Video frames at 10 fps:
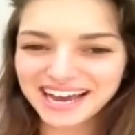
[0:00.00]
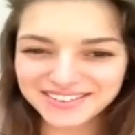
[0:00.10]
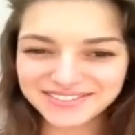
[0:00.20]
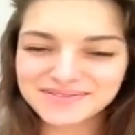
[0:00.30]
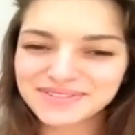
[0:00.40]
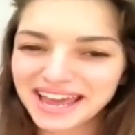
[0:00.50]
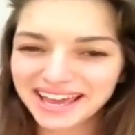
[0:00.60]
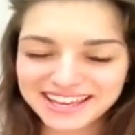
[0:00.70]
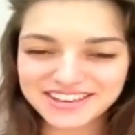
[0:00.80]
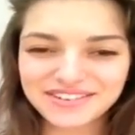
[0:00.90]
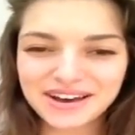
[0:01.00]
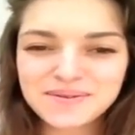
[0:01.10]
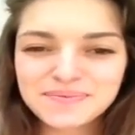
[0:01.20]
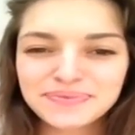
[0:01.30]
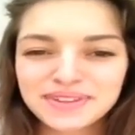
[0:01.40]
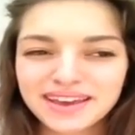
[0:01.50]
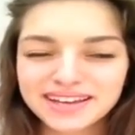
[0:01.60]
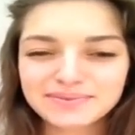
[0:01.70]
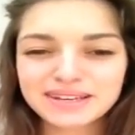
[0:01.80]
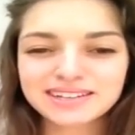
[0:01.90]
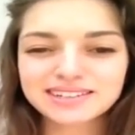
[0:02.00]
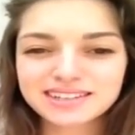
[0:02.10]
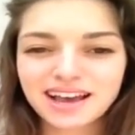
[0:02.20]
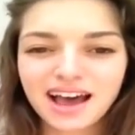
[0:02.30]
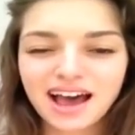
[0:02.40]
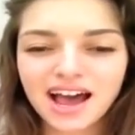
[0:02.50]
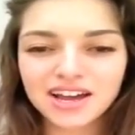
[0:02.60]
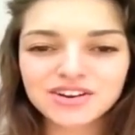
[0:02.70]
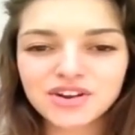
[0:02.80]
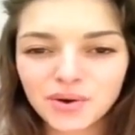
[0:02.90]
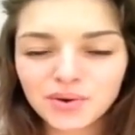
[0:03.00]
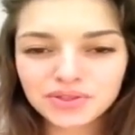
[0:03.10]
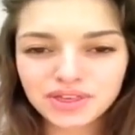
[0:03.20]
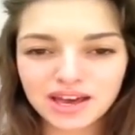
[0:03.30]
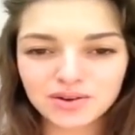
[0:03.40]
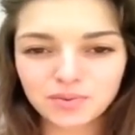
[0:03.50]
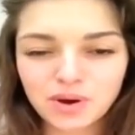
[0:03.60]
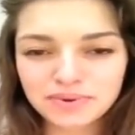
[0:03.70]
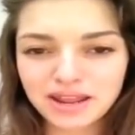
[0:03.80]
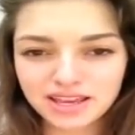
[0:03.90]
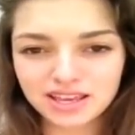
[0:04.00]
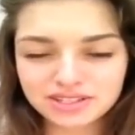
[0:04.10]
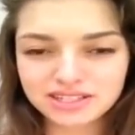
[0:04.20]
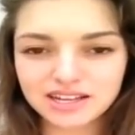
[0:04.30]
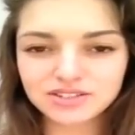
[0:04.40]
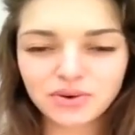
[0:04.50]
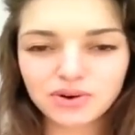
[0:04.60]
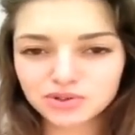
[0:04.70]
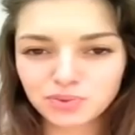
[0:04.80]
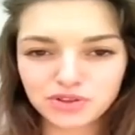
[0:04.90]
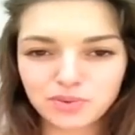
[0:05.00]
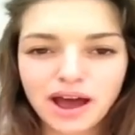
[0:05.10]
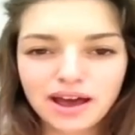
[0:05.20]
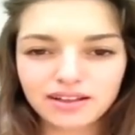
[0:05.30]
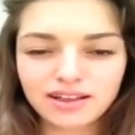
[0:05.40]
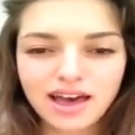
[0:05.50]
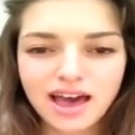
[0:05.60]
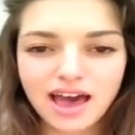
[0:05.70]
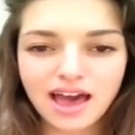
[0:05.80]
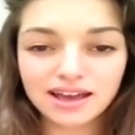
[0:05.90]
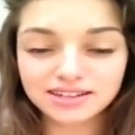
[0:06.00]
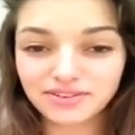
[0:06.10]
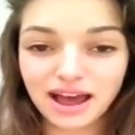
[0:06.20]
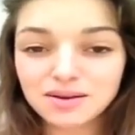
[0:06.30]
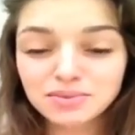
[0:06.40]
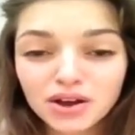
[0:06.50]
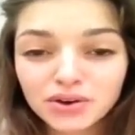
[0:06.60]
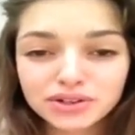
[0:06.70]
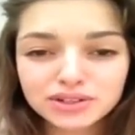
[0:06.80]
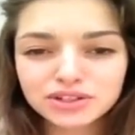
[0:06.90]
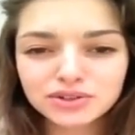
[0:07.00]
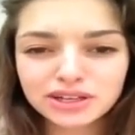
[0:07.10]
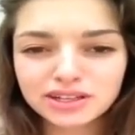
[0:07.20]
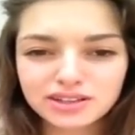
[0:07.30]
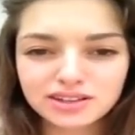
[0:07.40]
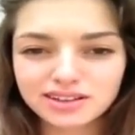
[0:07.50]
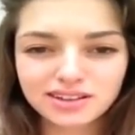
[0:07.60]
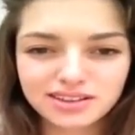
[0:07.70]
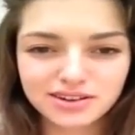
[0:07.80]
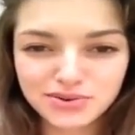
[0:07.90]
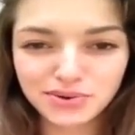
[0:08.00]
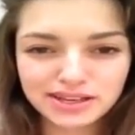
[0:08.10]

time to B'nai Akiva is because I know that what B'nai Akiva stands for is worthwhile. And if I'm not going to do it, then who